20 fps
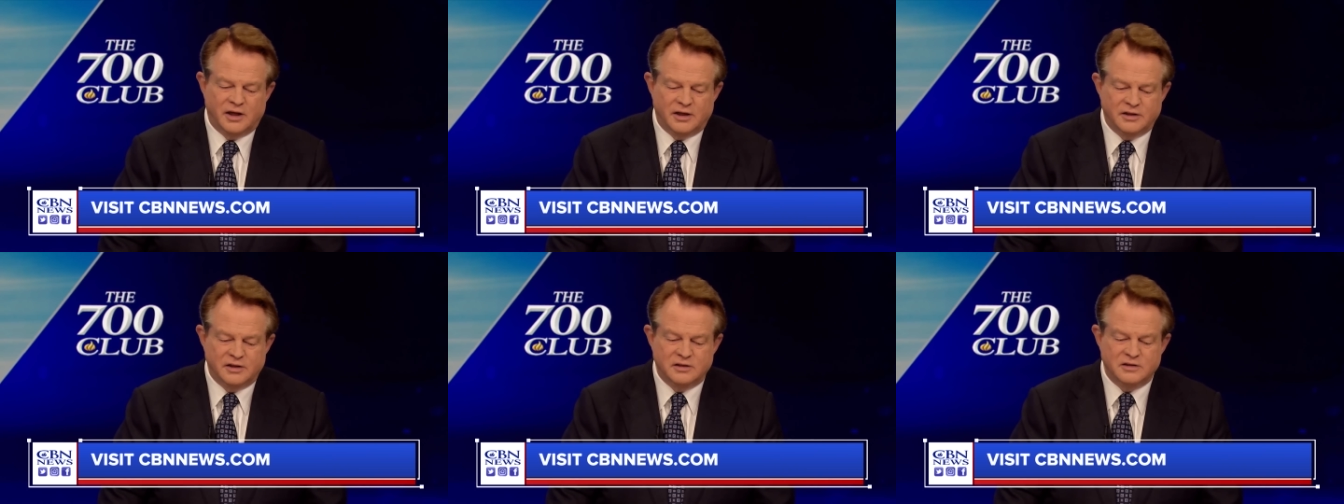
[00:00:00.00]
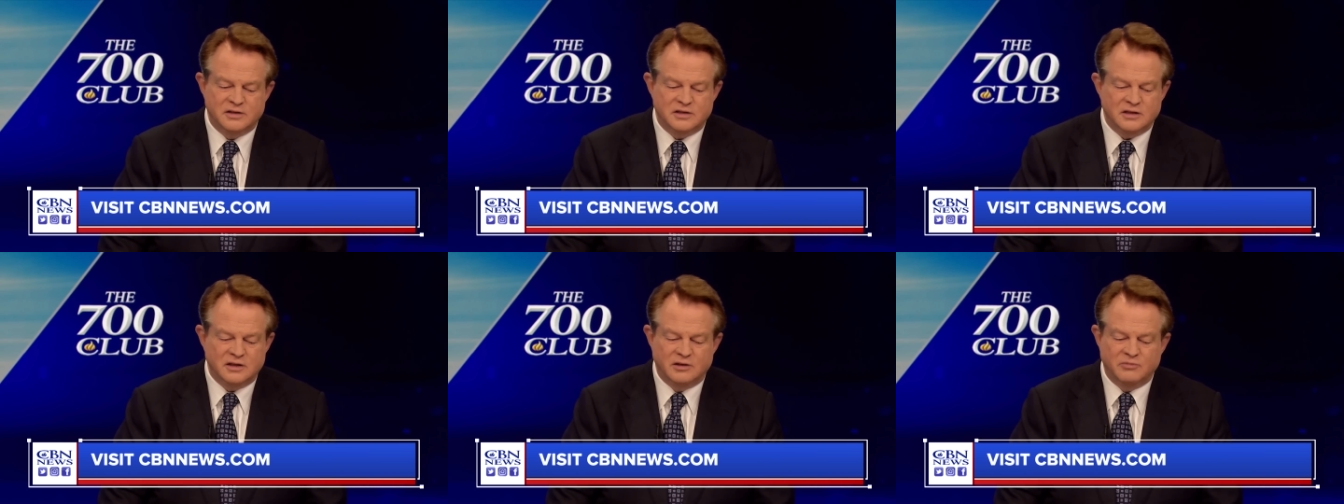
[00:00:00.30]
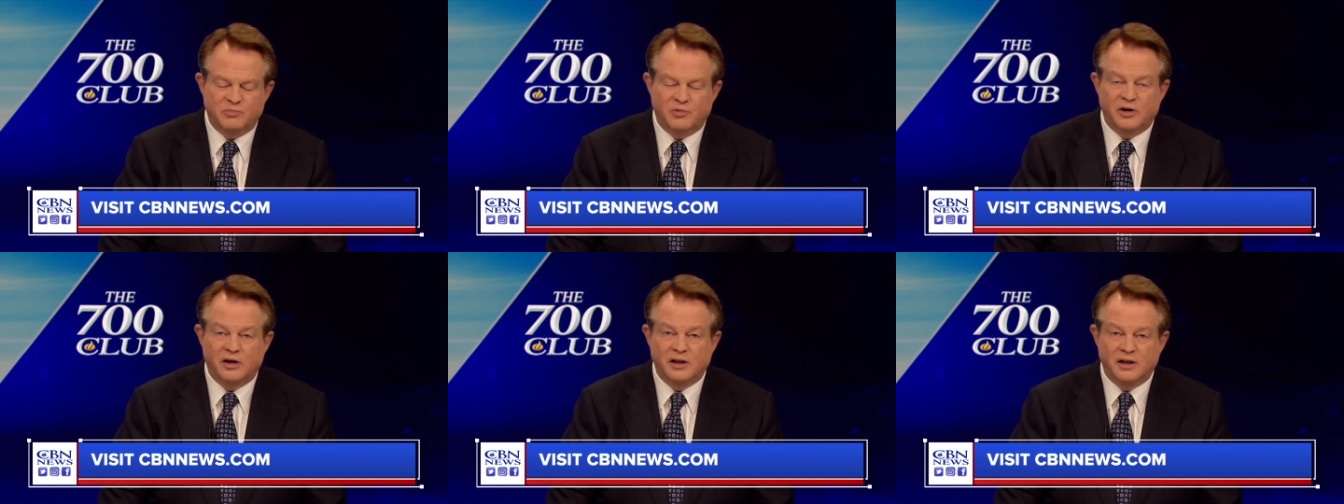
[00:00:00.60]
I didn't
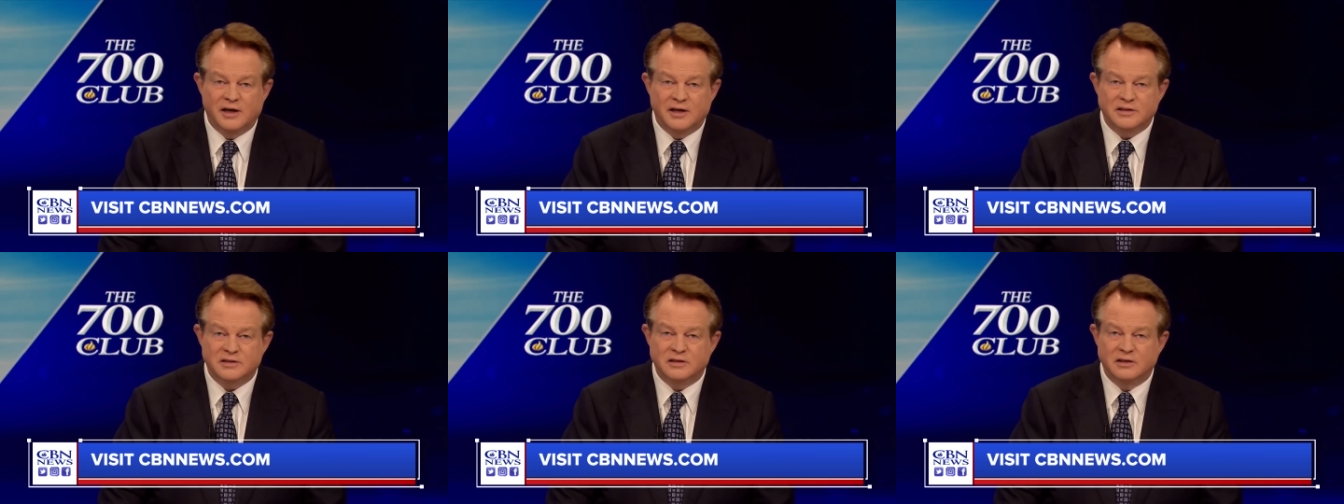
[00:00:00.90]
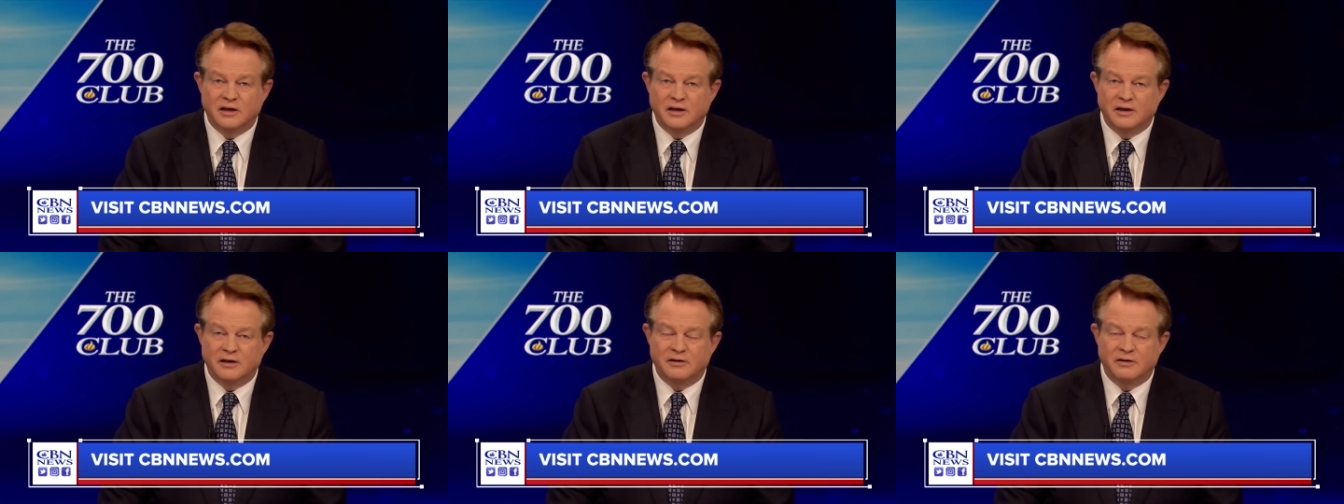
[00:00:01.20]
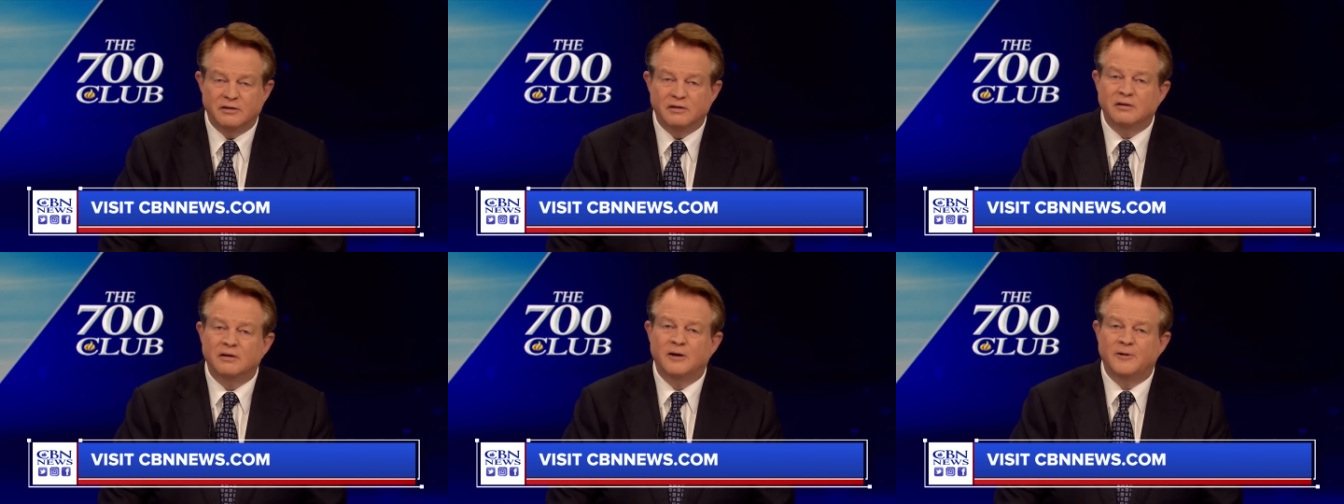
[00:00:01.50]
sleep well last night
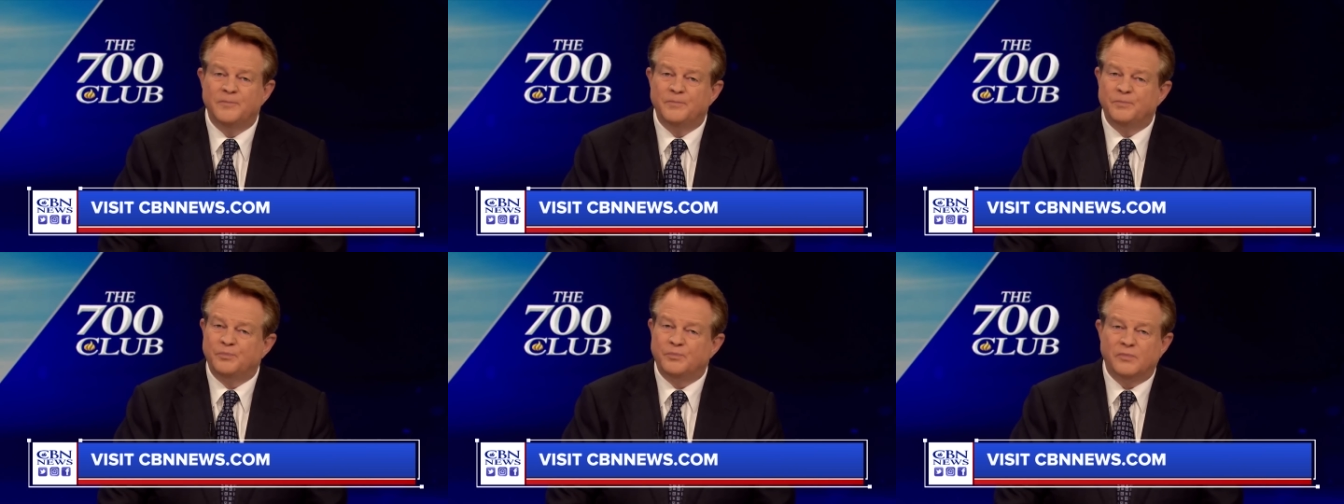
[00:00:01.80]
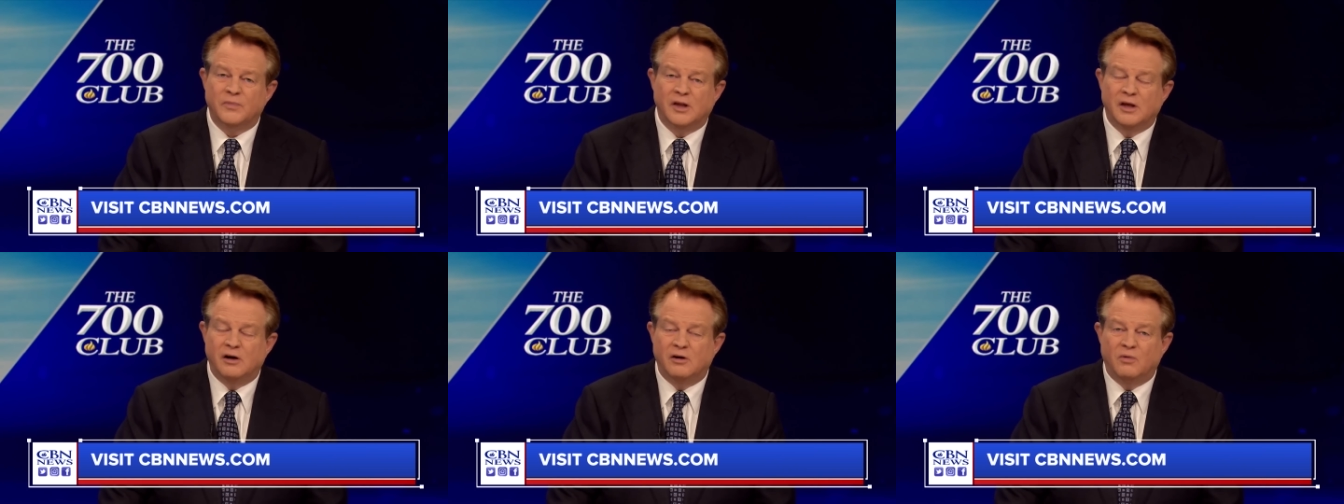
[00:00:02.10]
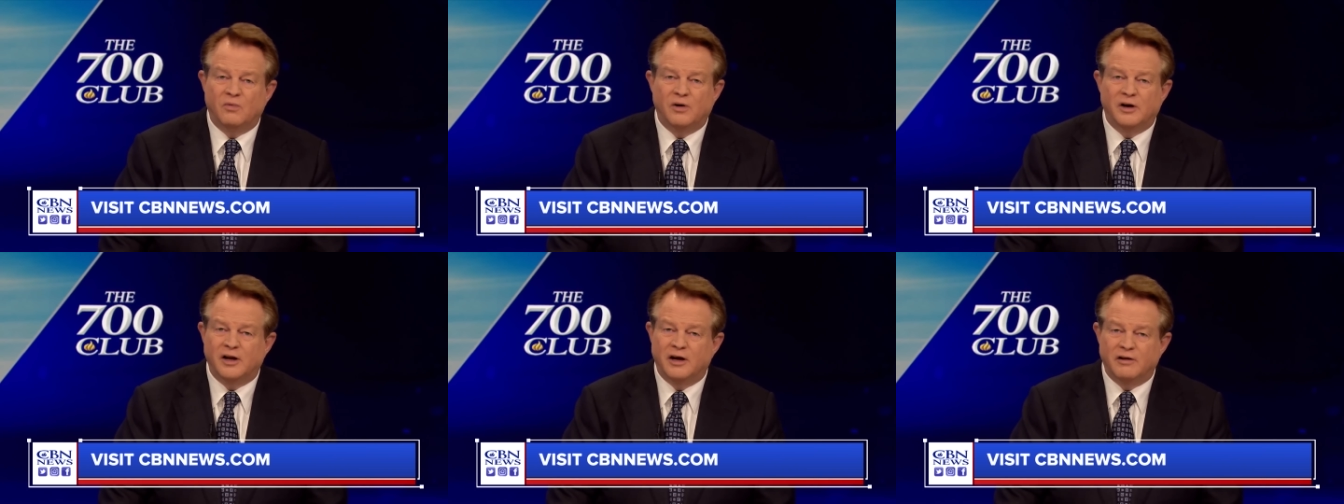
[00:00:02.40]
or, you know,
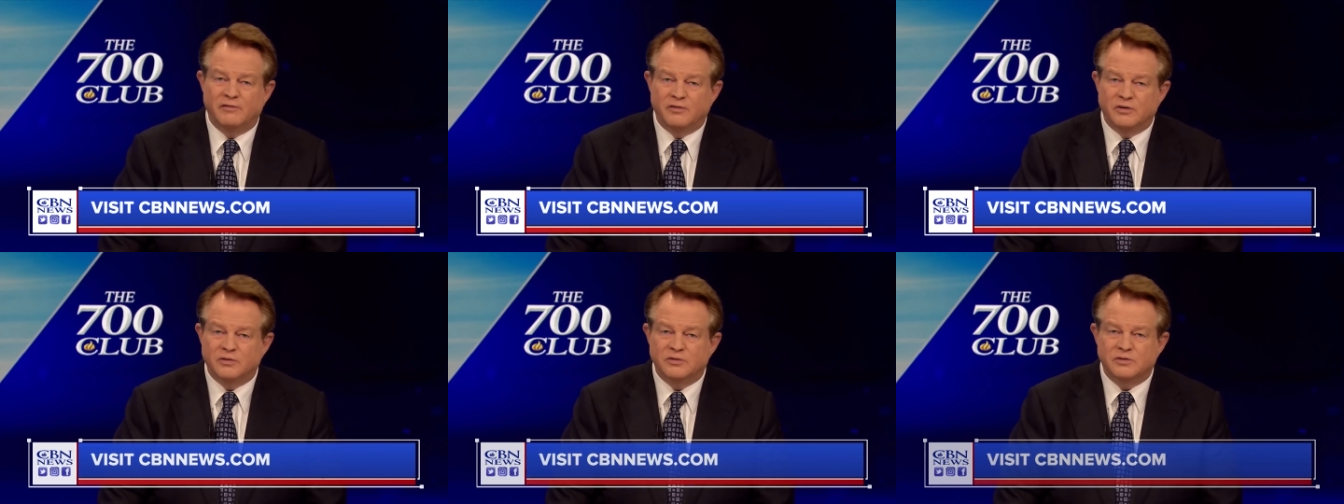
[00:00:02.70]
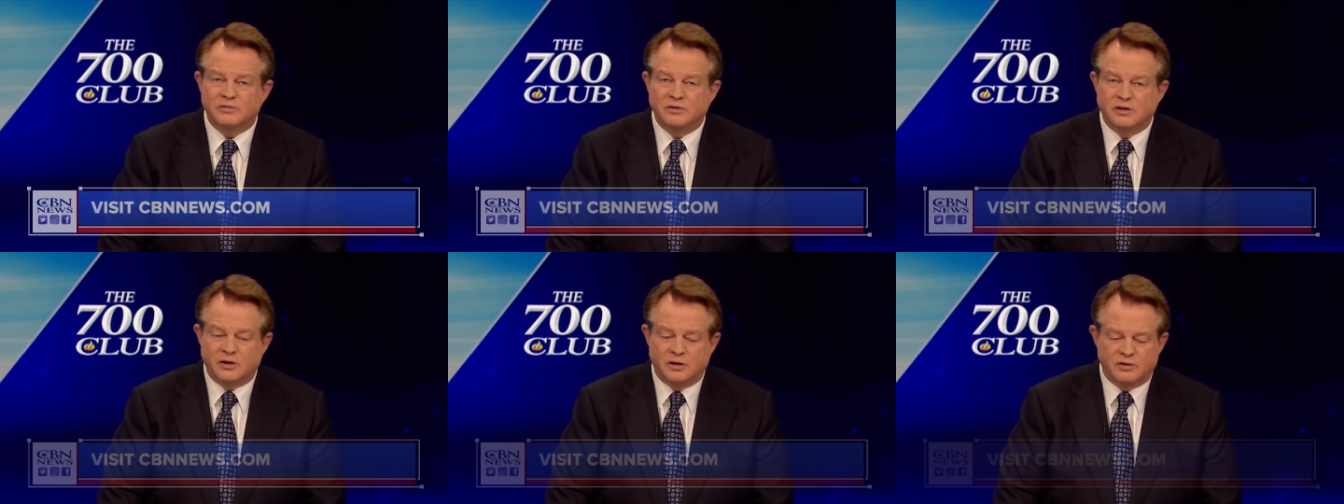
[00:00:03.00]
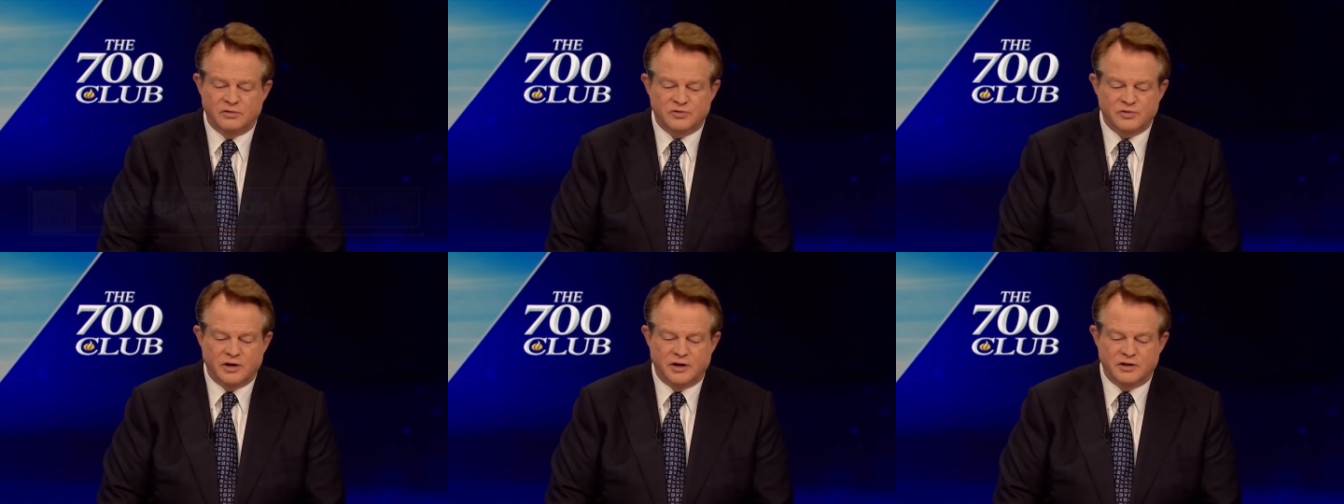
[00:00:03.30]
whatever, you
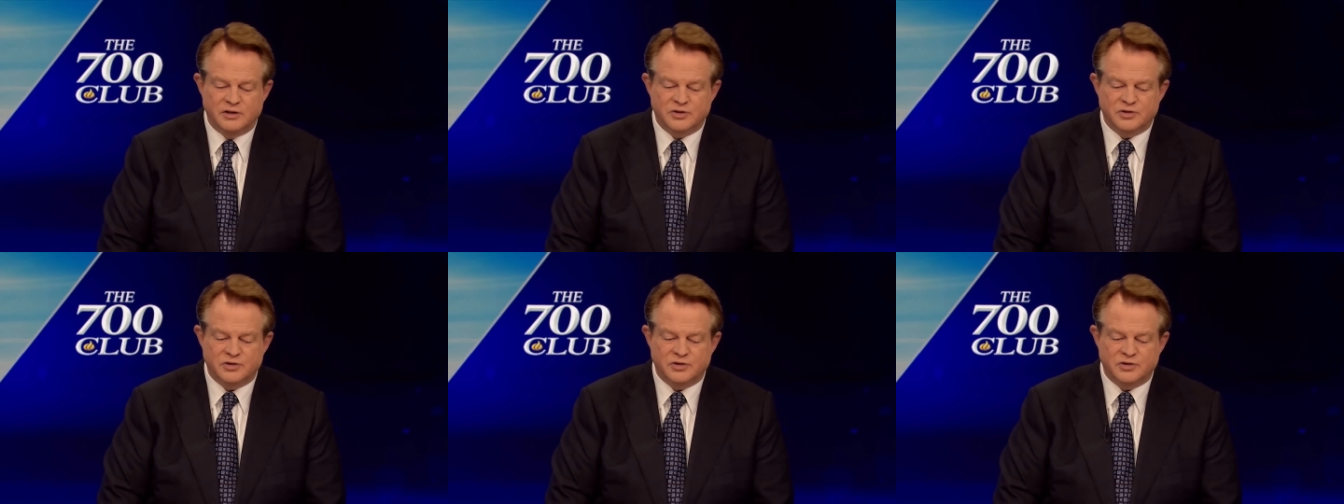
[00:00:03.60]
know, trying to